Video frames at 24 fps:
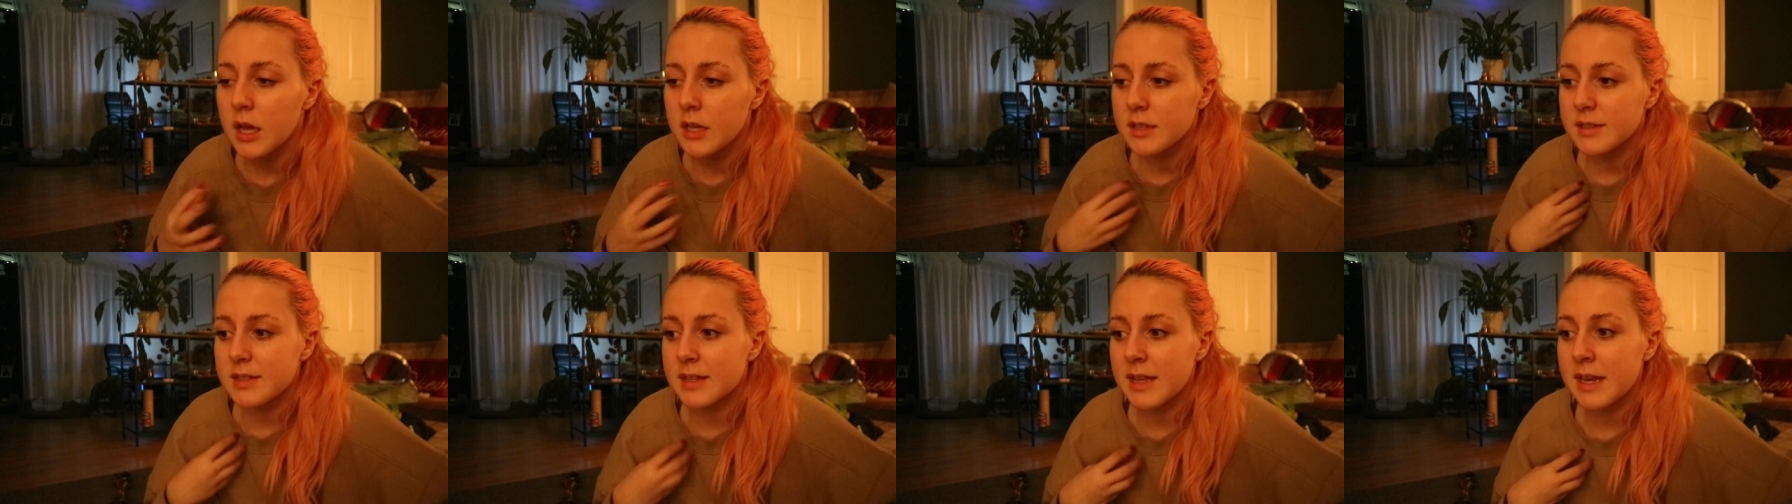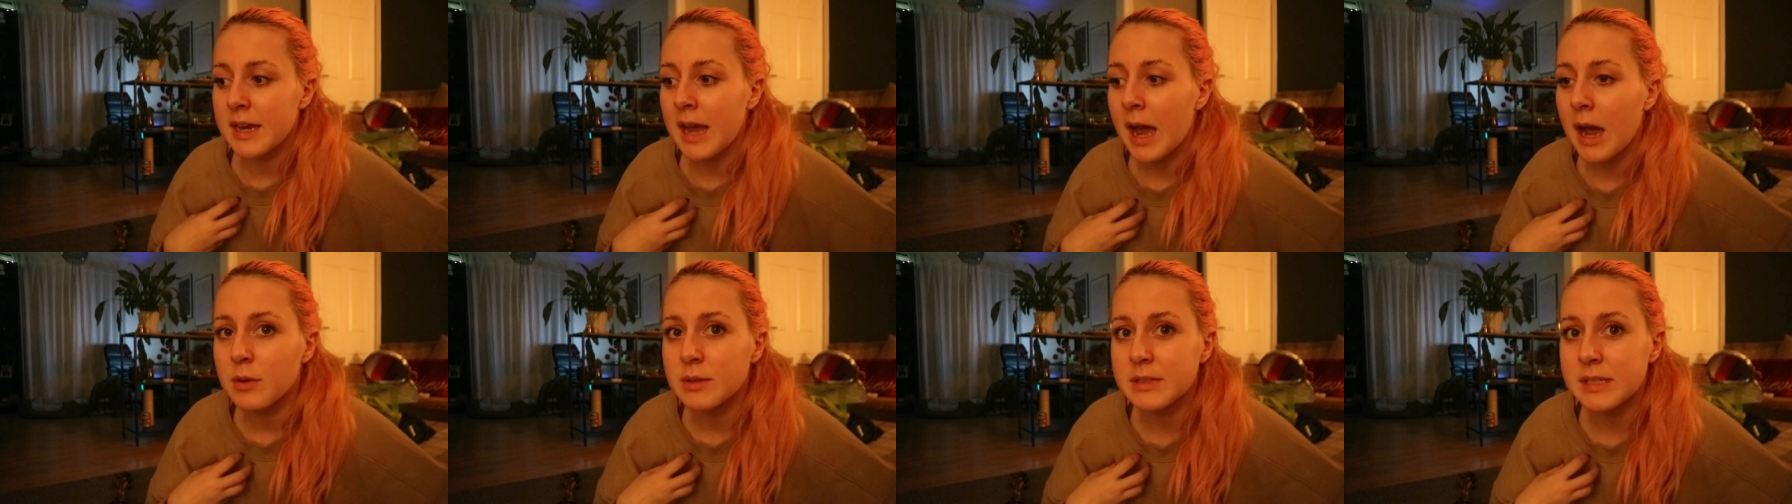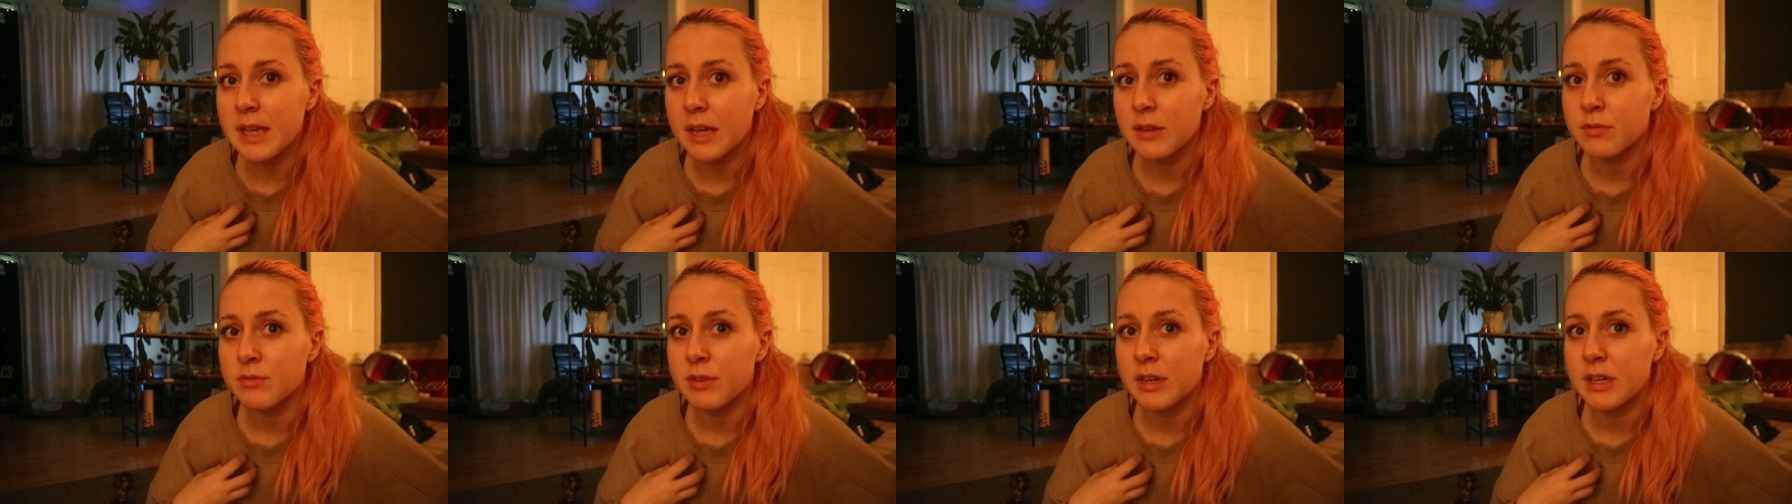So then I was
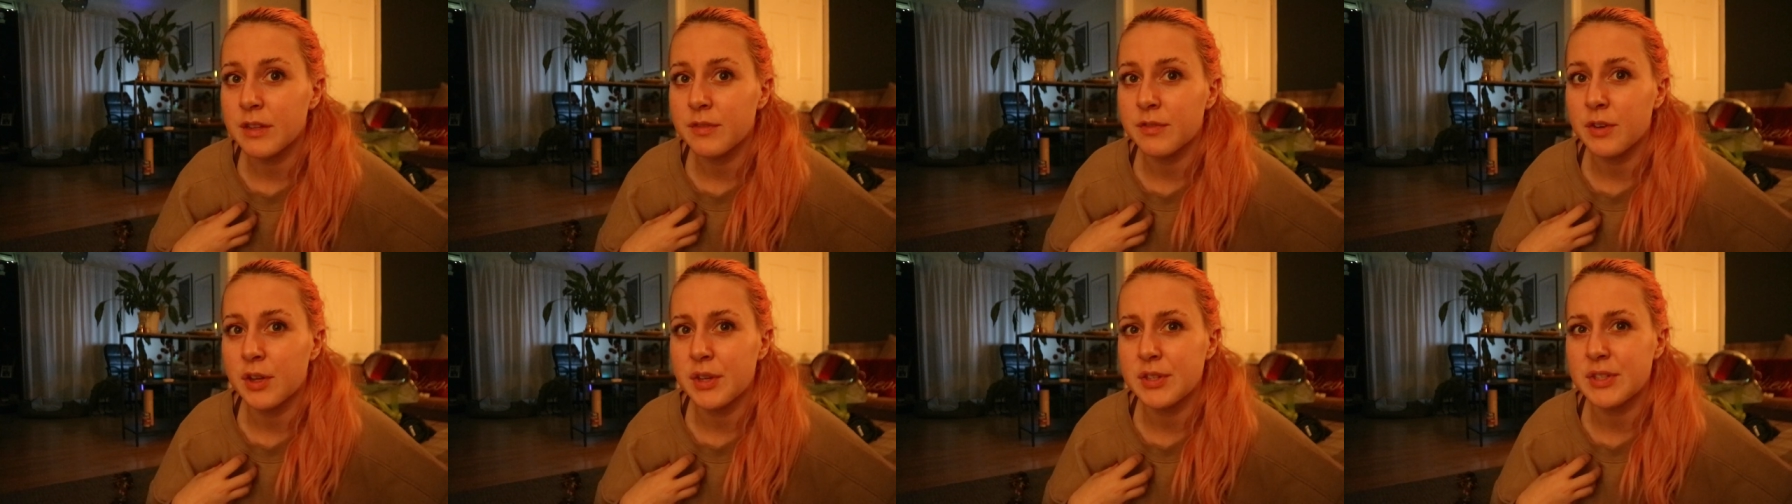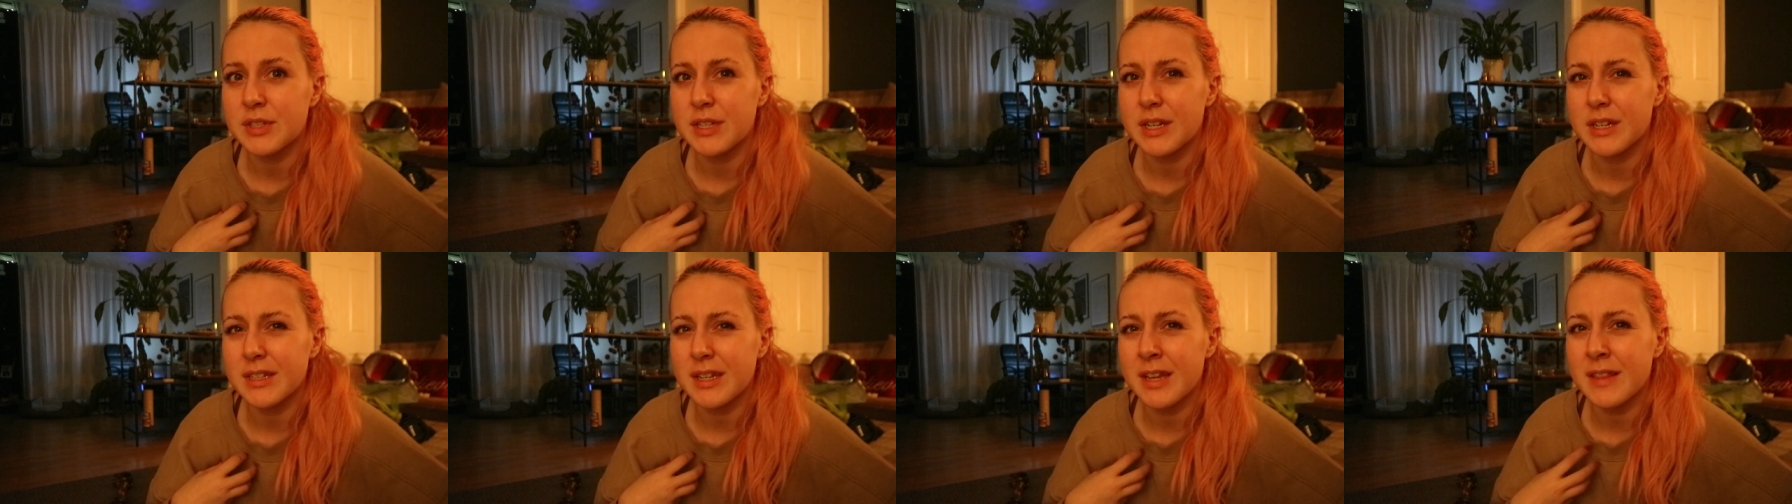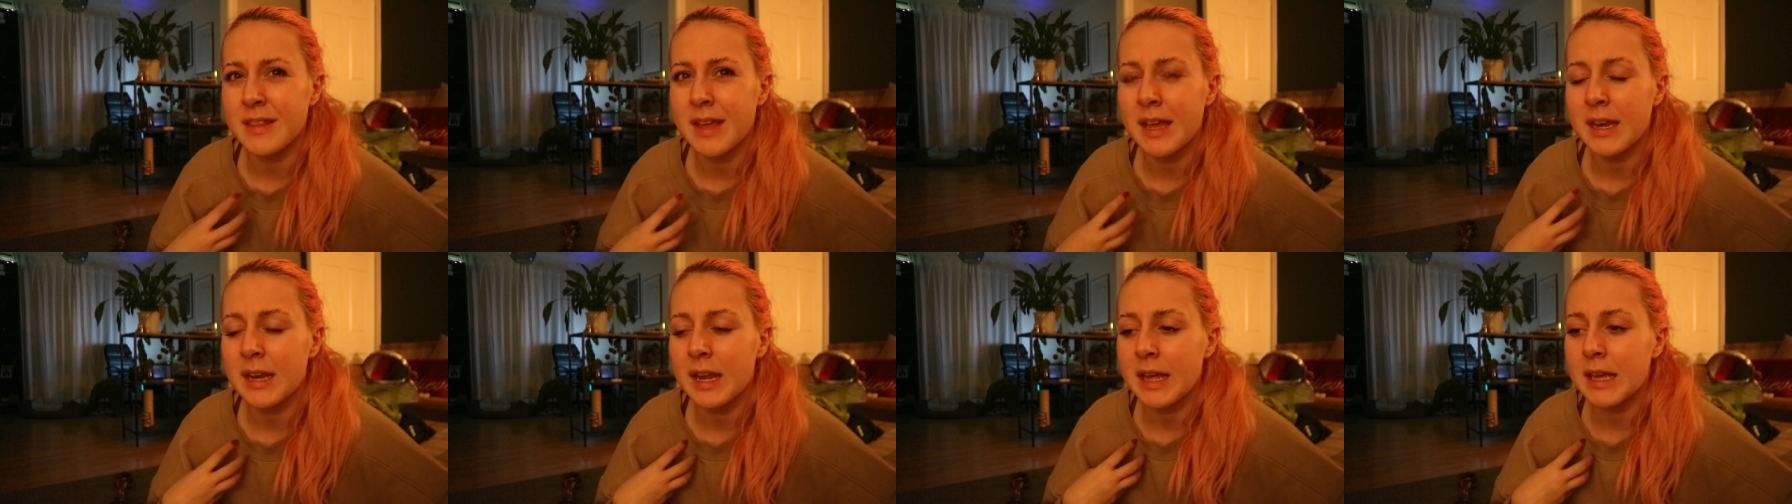getting really flustered,
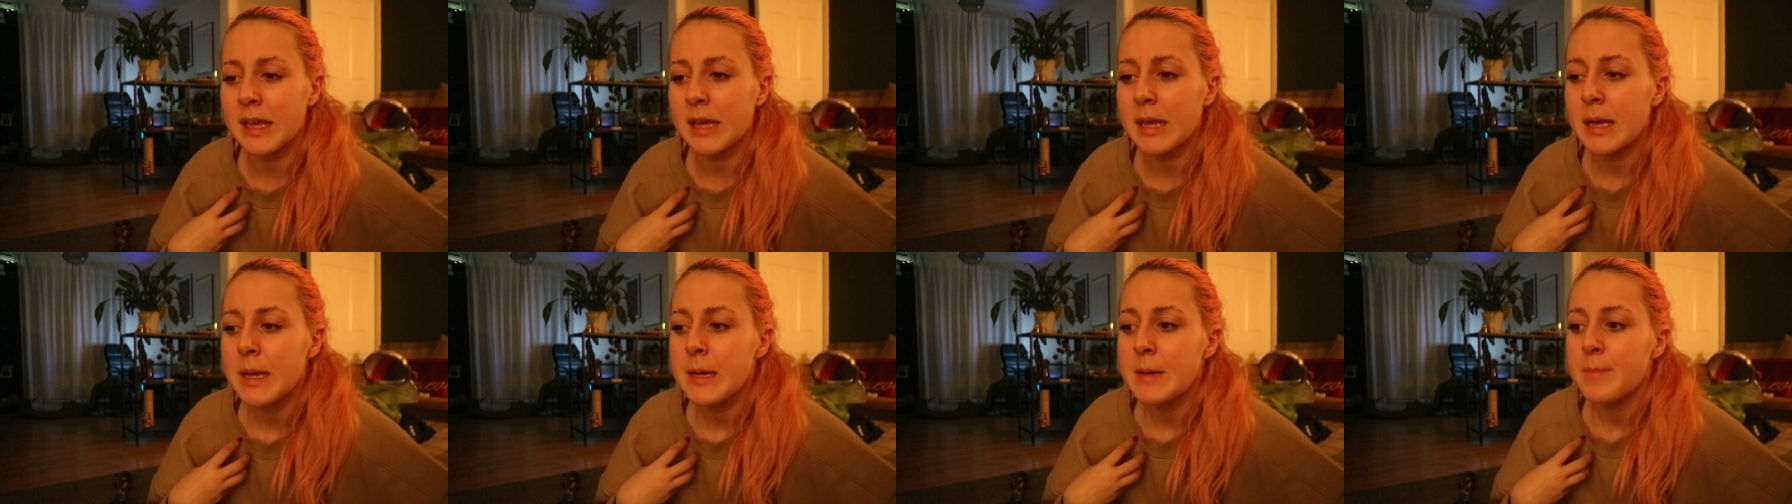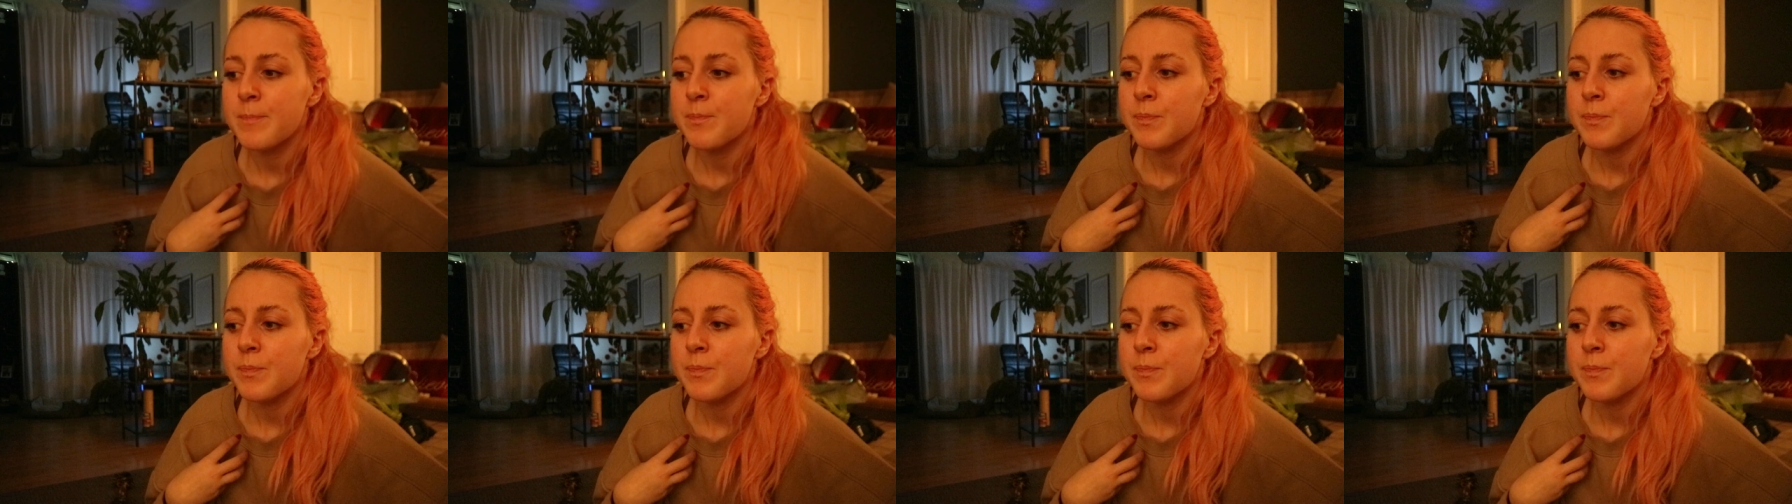and then like